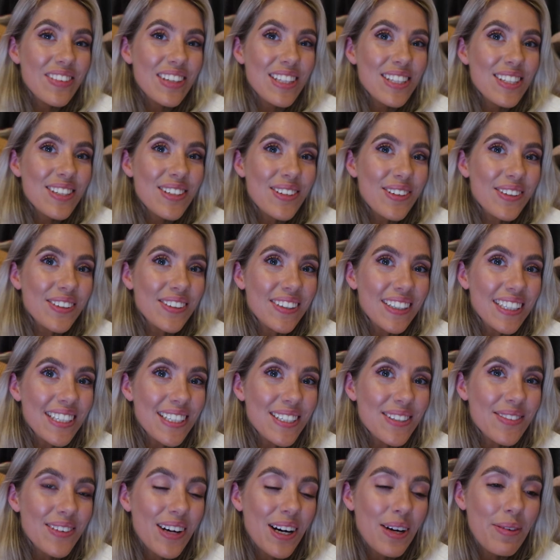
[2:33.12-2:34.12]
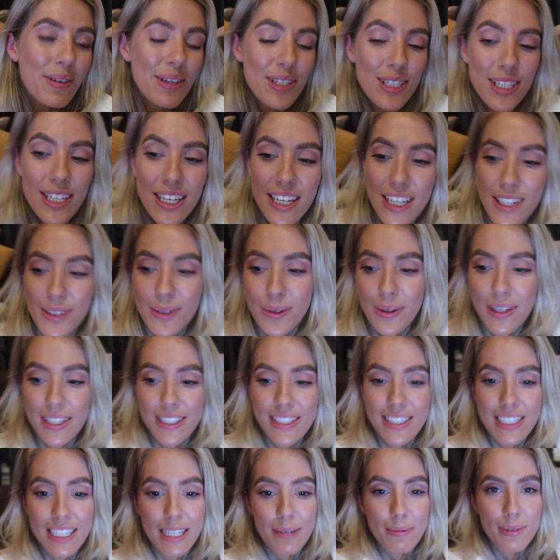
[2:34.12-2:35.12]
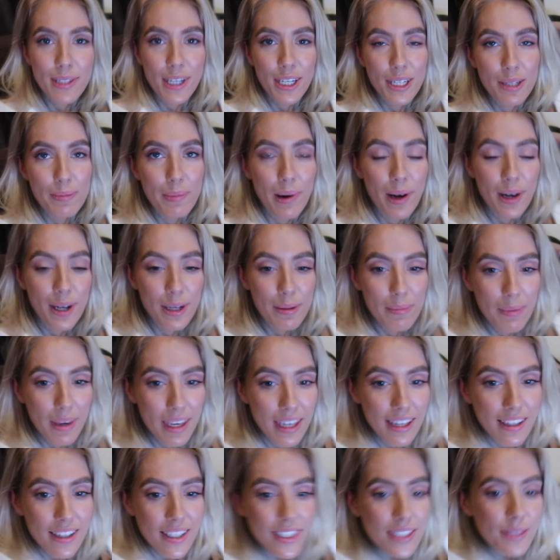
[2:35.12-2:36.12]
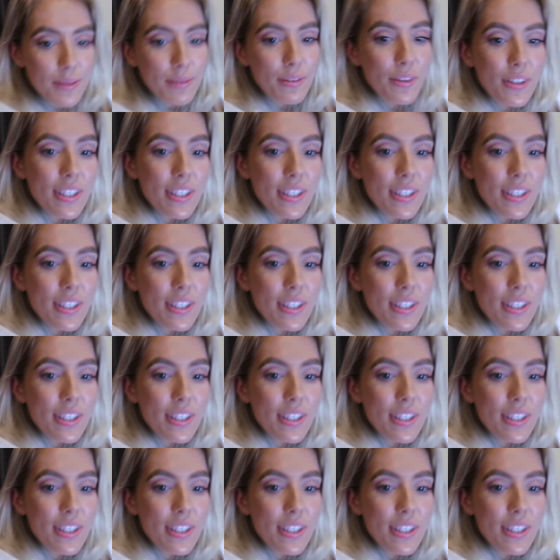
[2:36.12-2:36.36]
been snoring as well, but she always sleeps kind of behind me because we've